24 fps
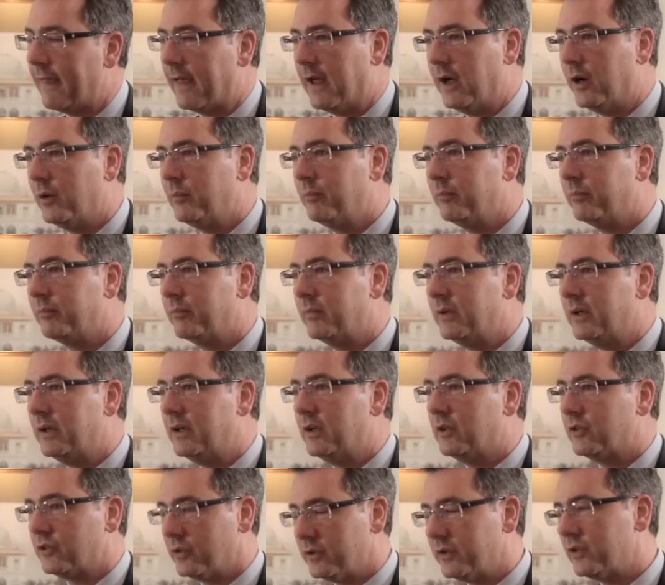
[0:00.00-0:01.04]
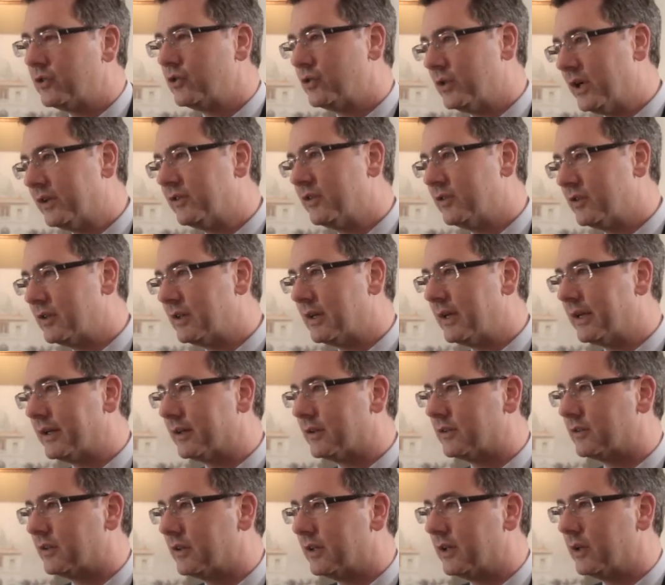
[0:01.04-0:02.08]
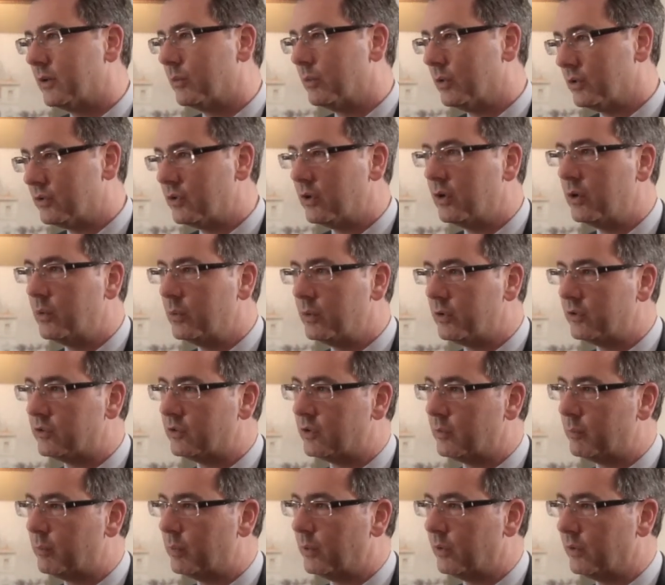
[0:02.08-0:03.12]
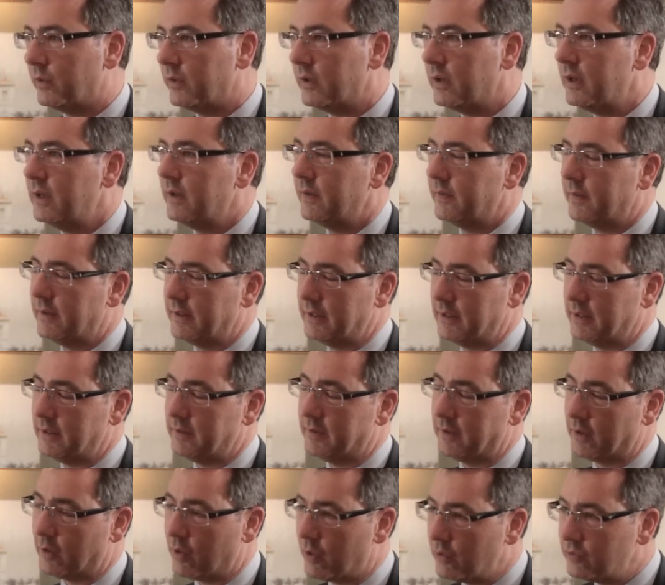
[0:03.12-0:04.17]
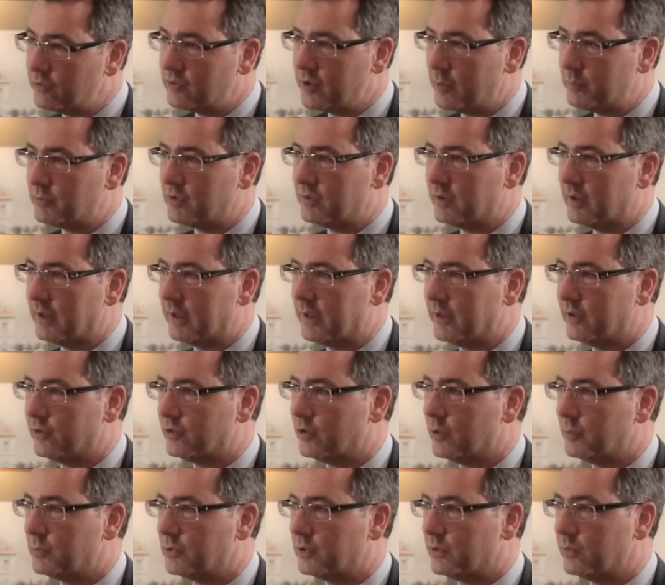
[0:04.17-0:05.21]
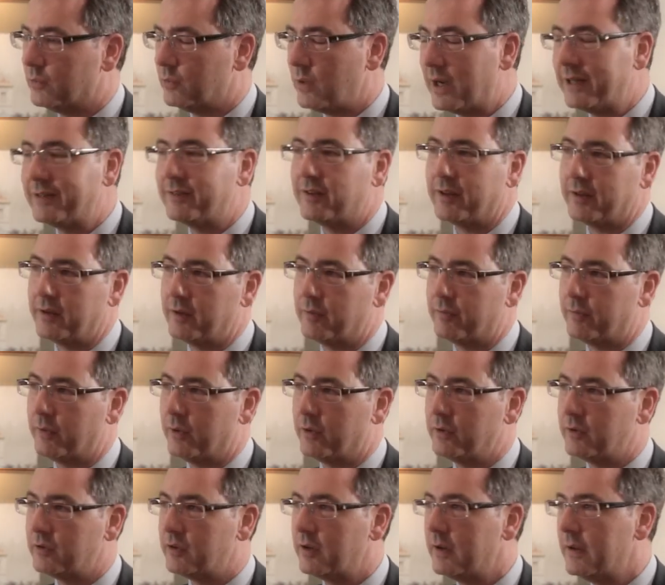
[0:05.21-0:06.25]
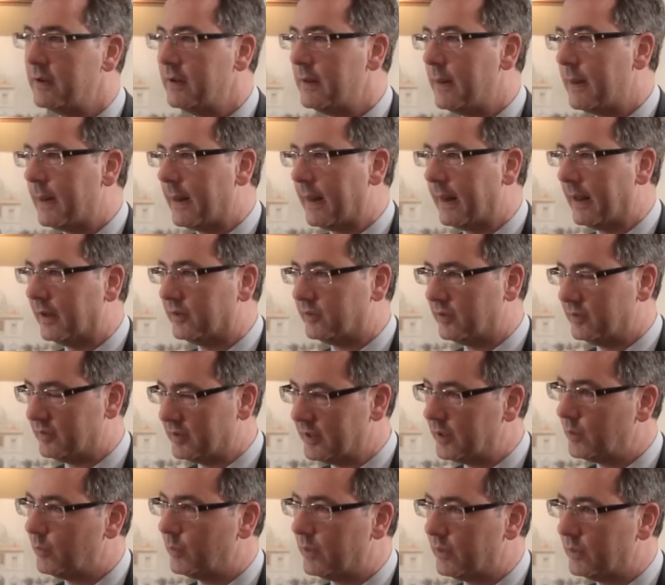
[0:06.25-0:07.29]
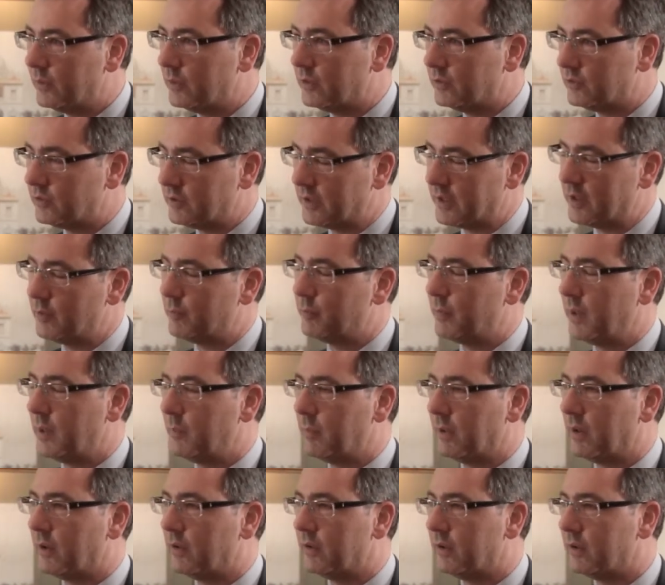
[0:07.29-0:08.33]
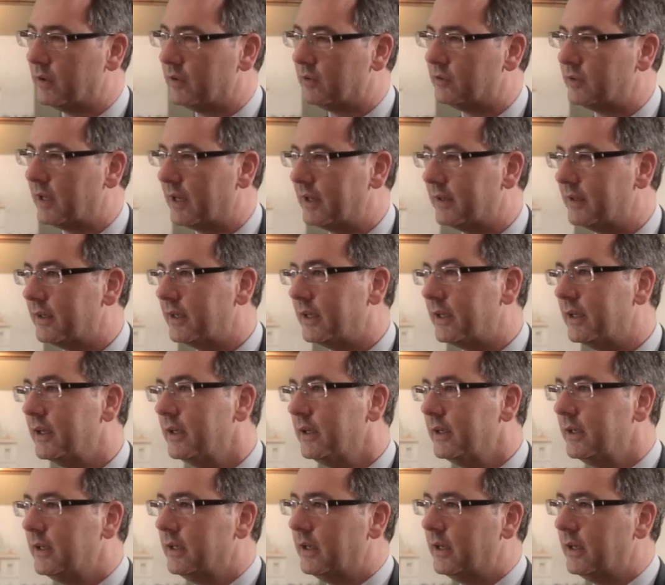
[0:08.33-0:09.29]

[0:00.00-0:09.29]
Um, so the strategy, like I say, was always to put the, the concepts of delay and disruption right at the front uh, to deal with those, to give people an understanding,